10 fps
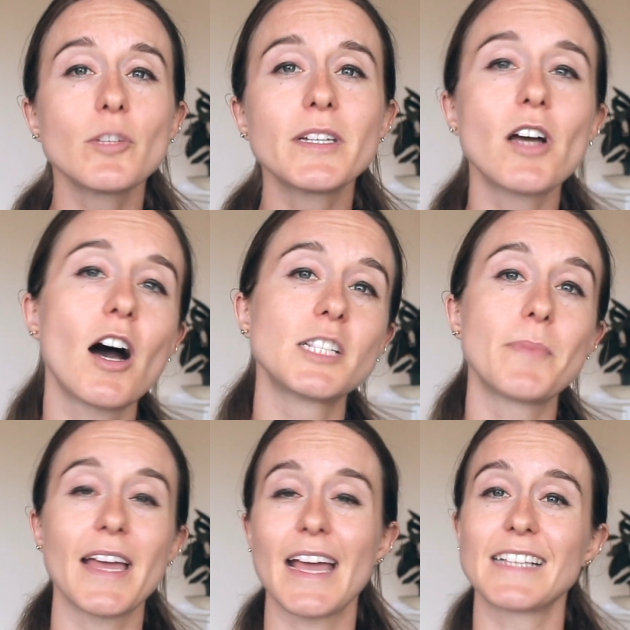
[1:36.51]
could be caused
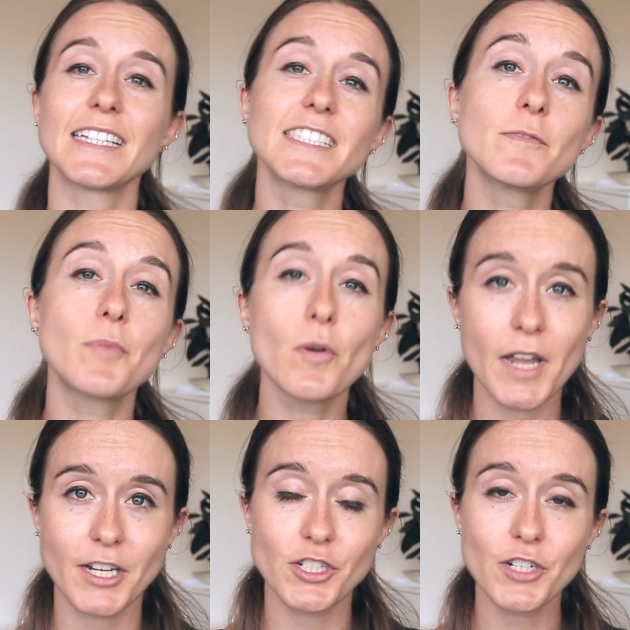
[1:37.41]
by excessive
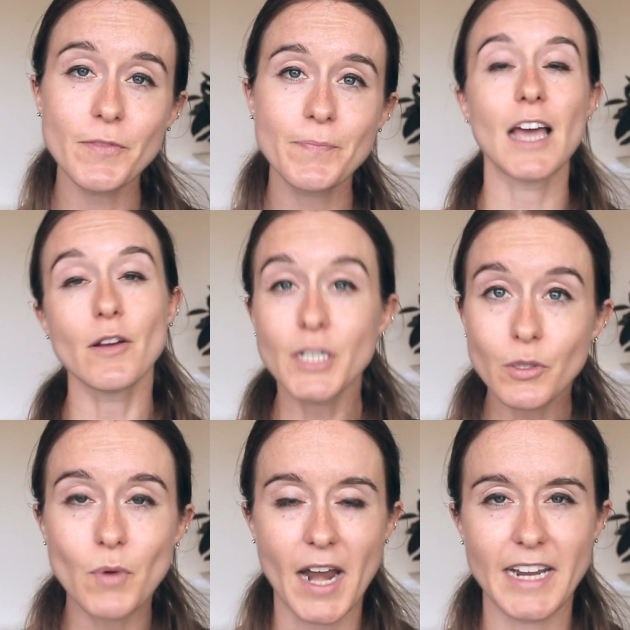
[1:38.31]
pronation,
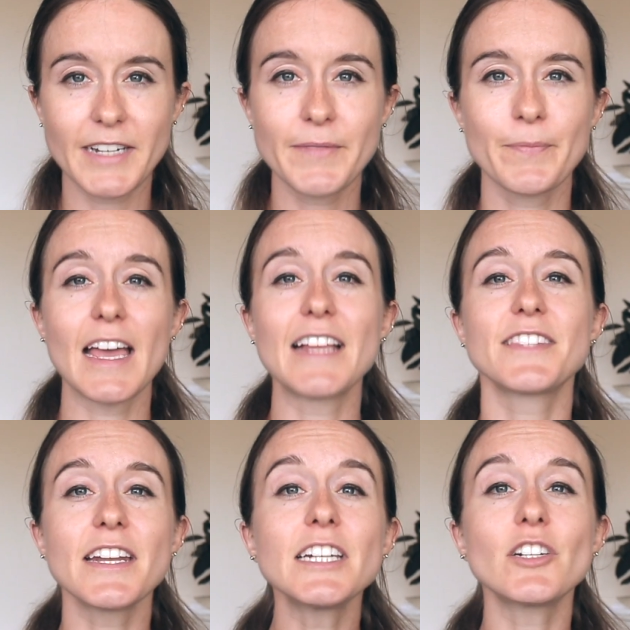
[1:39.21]
downhill running, and
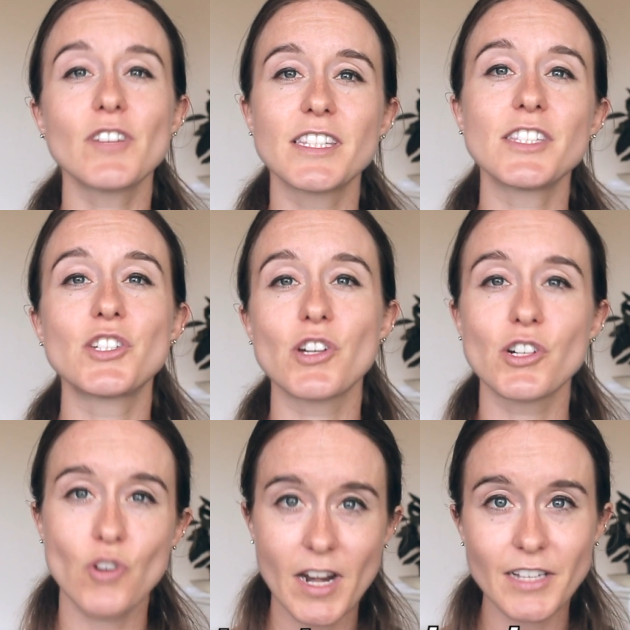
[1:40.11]
sudden increases to your
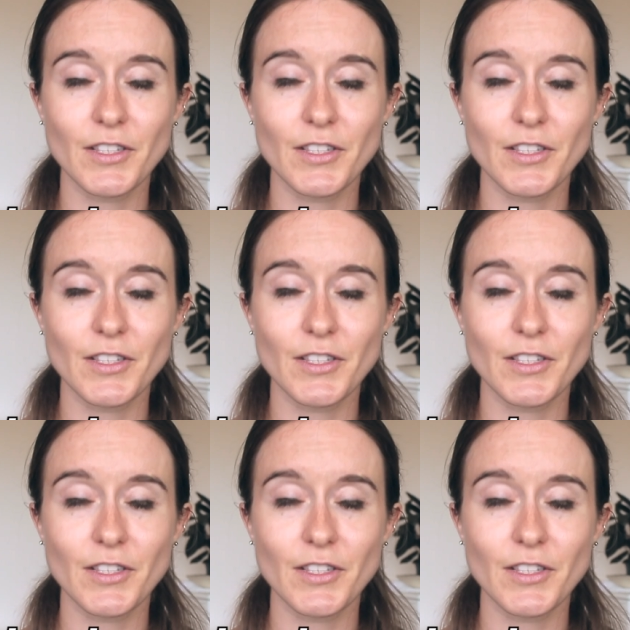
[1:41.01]
training